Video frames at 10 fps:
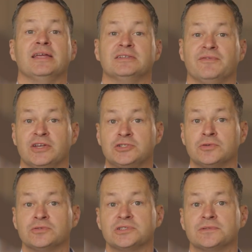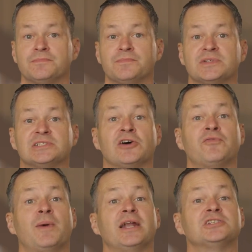individuals,
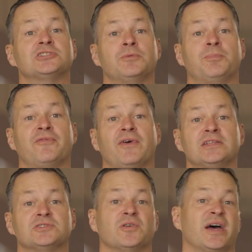self-managed super funds or